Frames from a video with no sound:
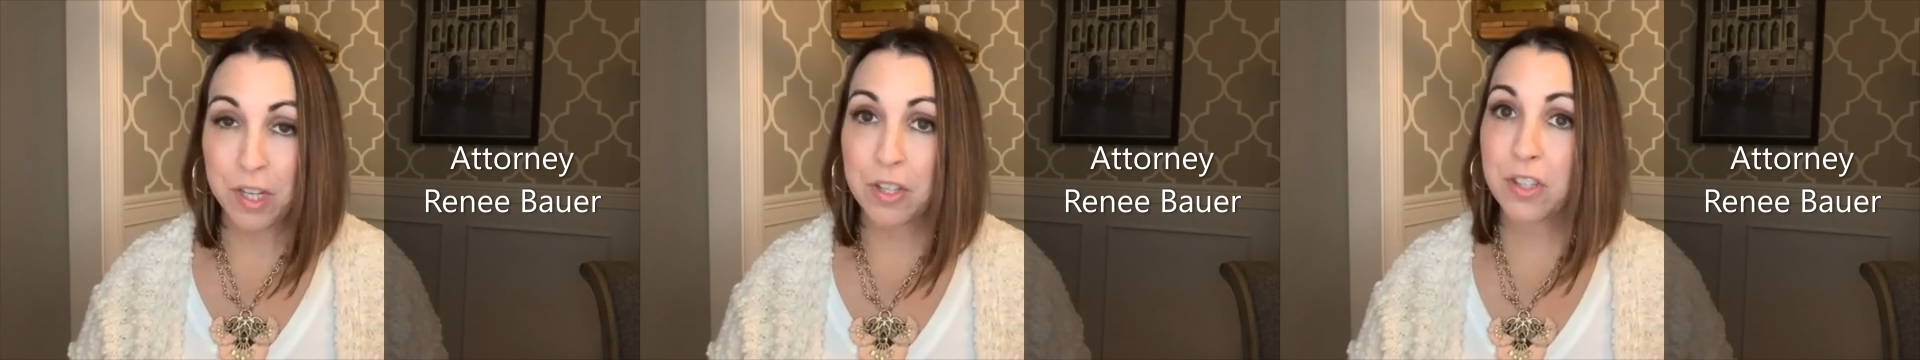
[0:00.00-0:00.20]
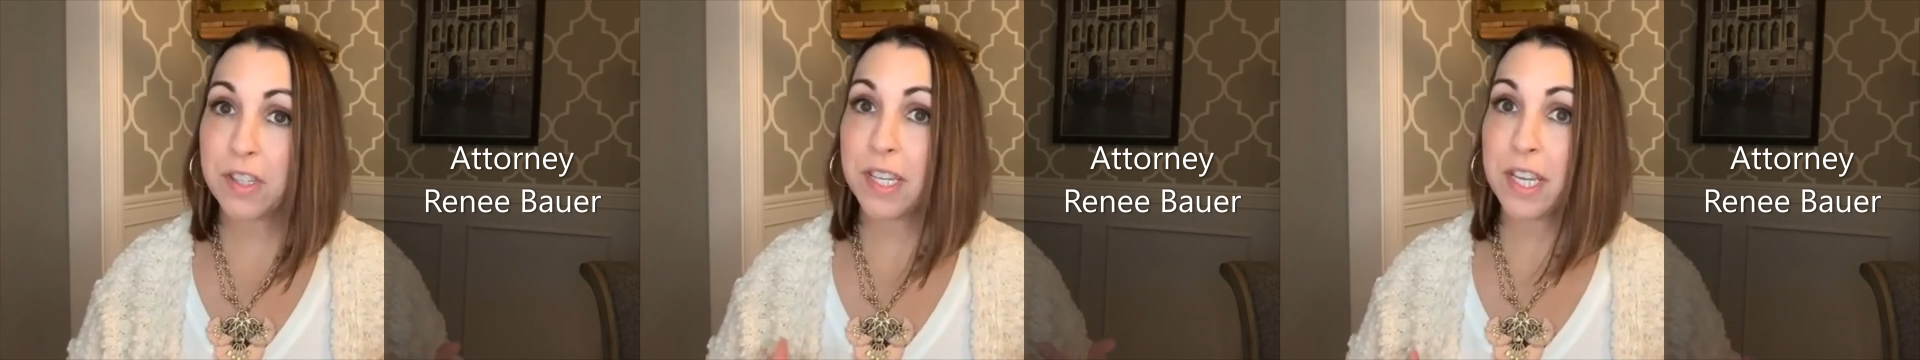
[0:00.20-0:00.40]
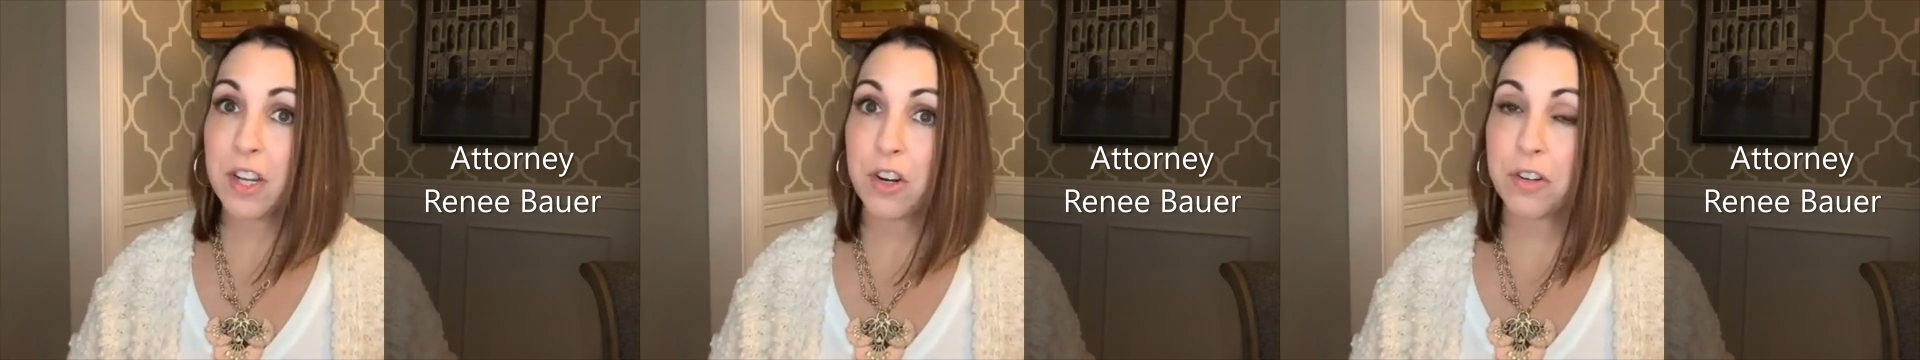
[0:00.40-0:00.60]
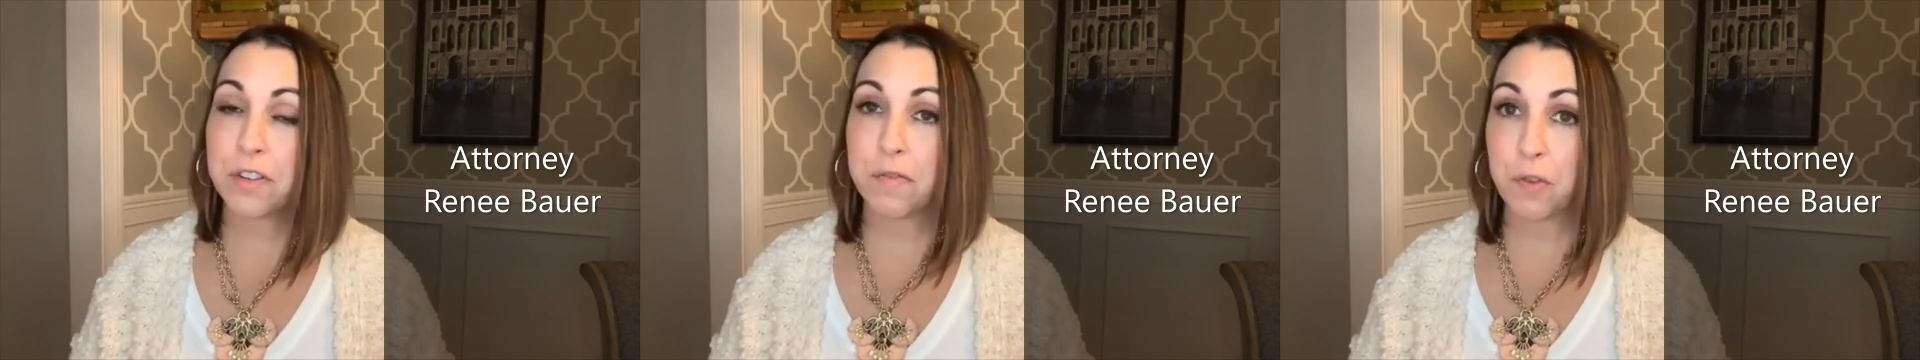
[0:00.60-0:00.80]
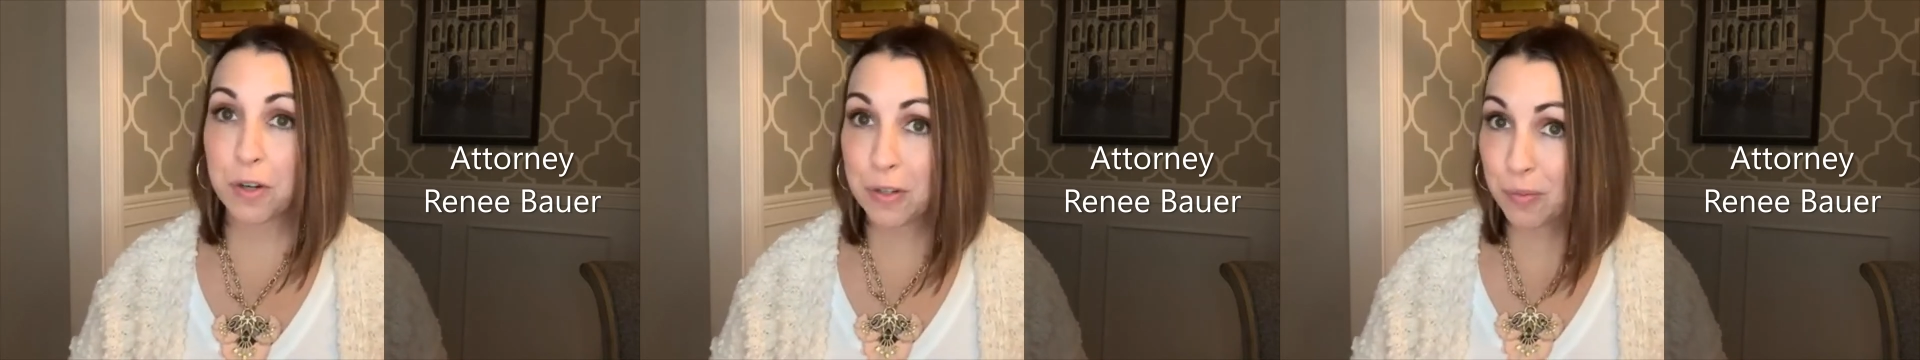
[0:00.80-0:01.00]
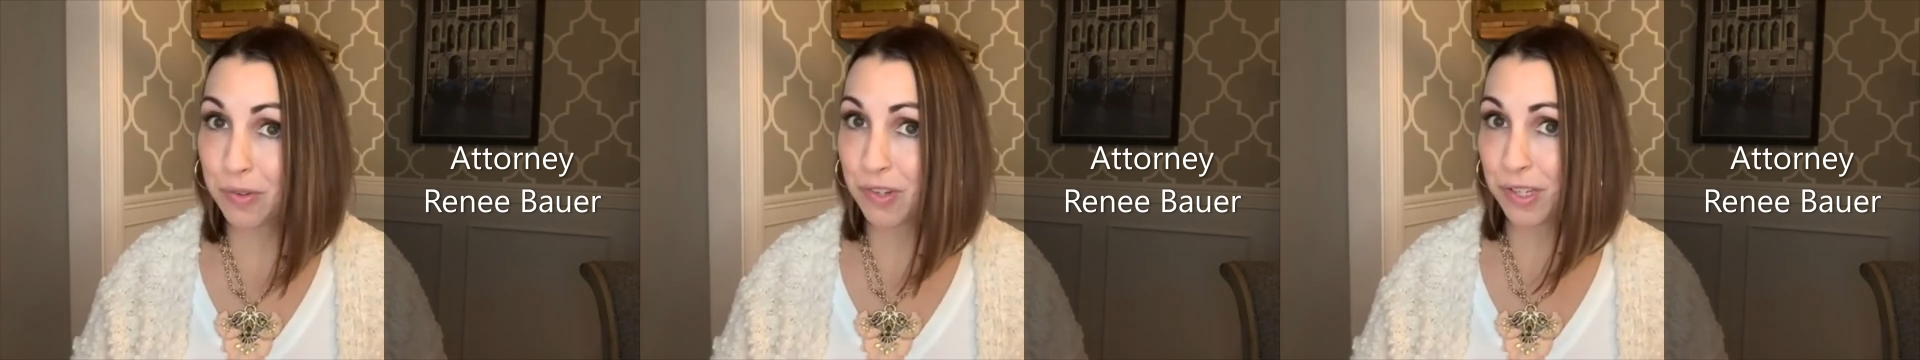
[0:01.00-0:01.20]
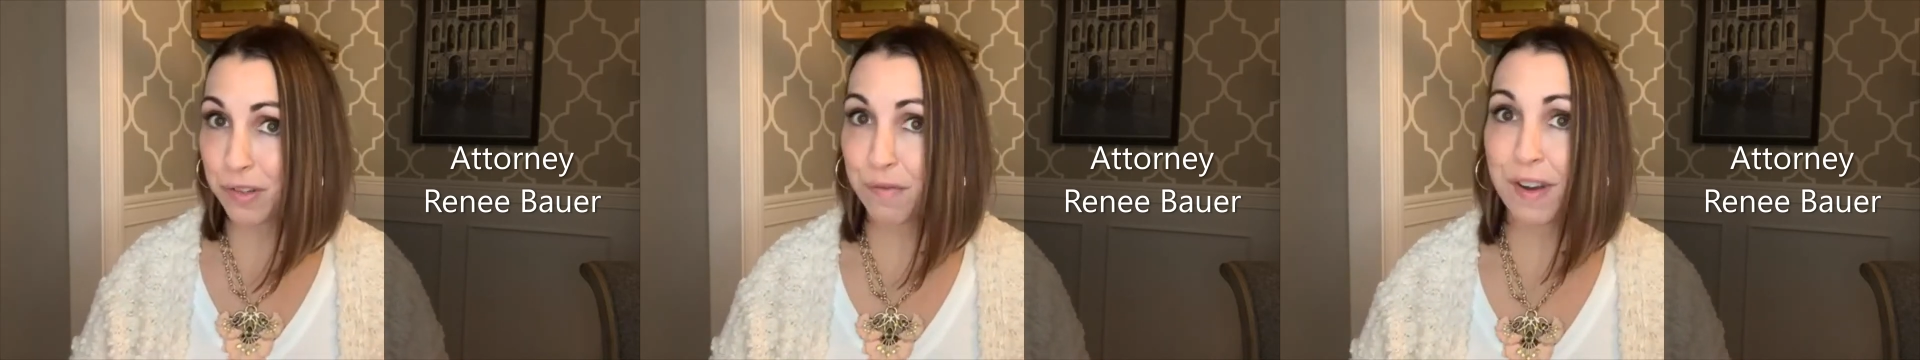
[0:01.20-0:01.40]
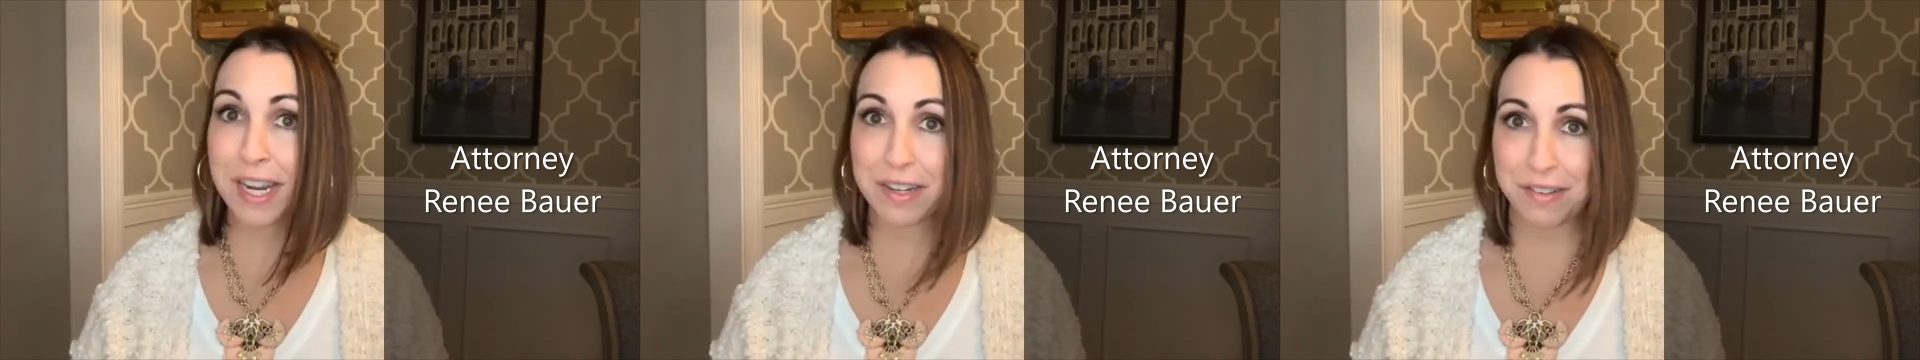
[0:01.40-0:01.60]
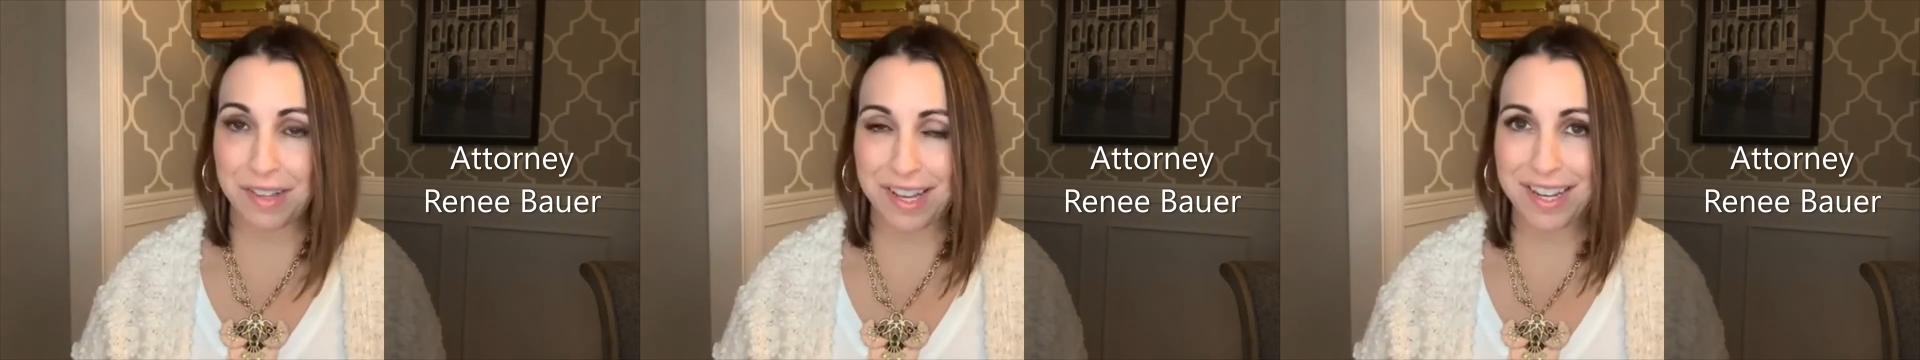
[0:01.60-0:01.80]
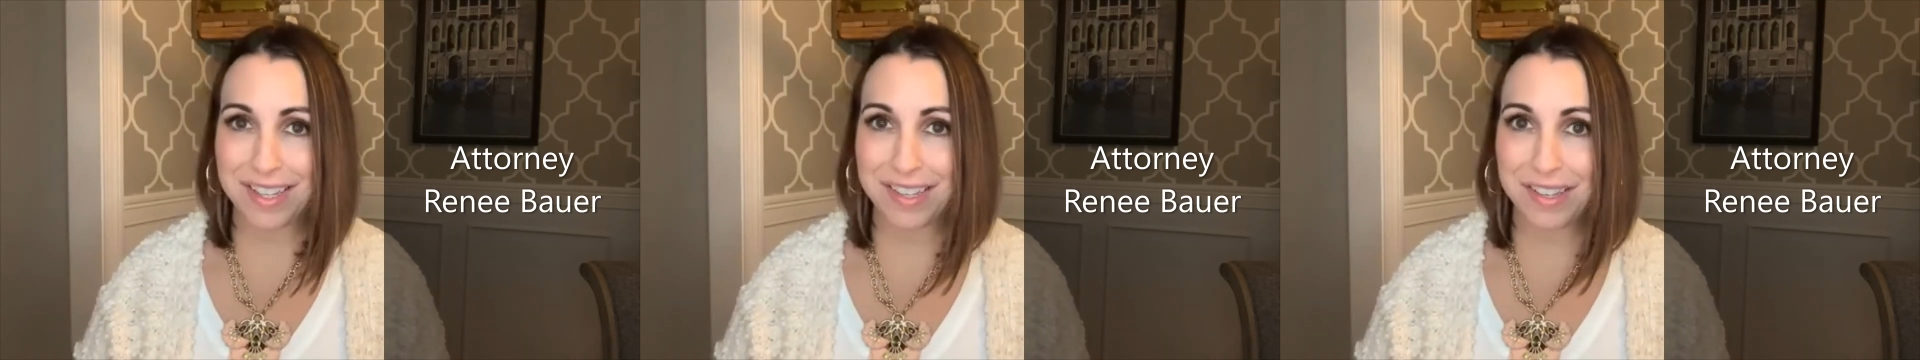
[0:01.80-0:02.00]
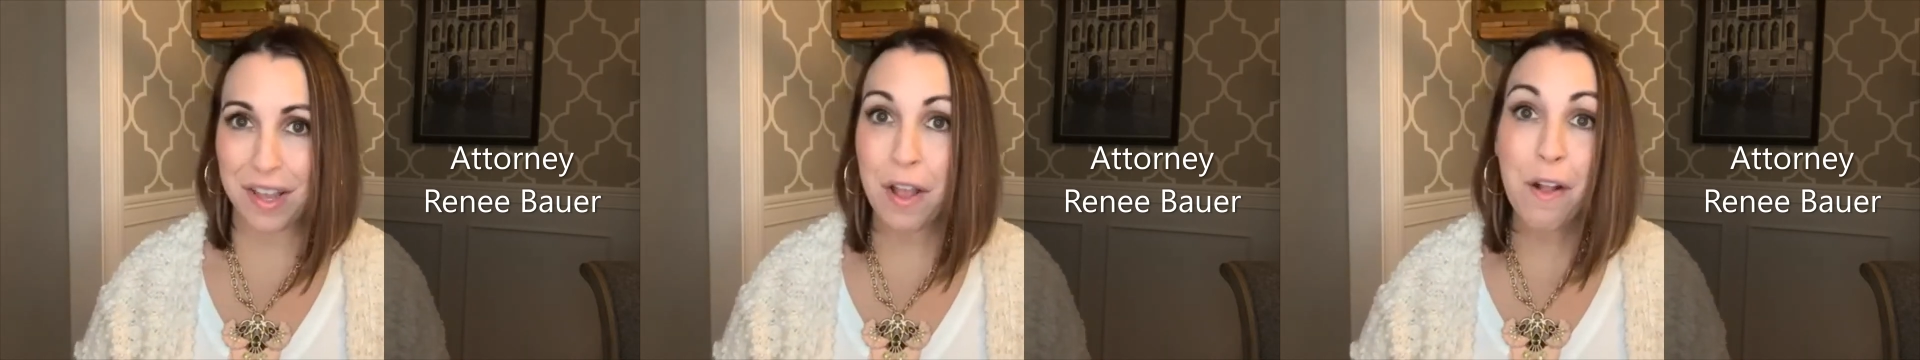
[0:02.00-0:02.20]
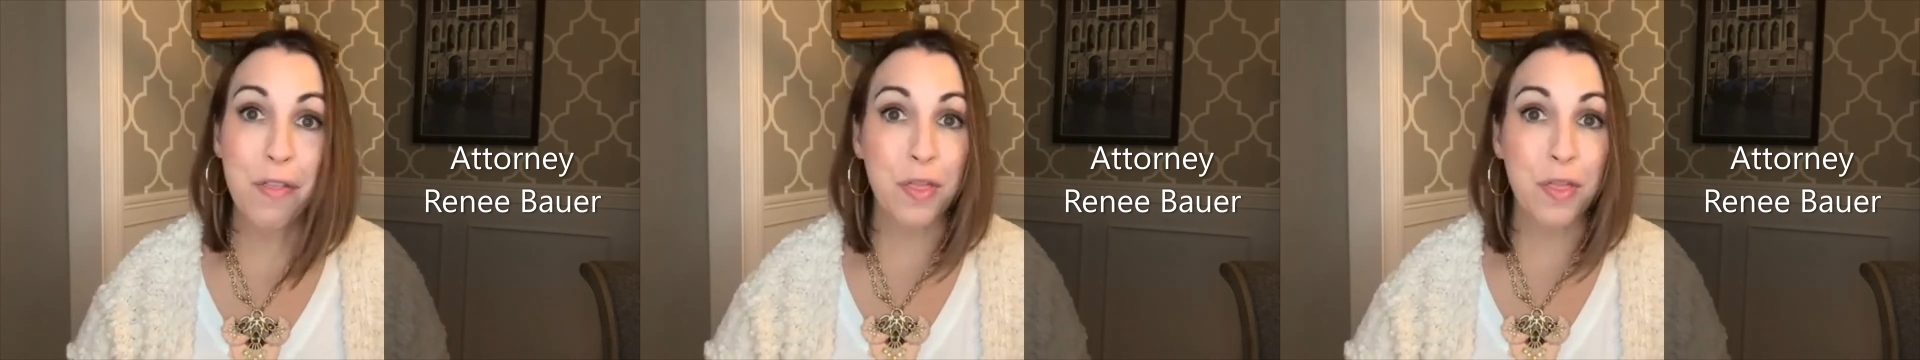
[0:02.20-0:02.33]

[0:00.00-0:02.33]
See, her divorce was just finalized.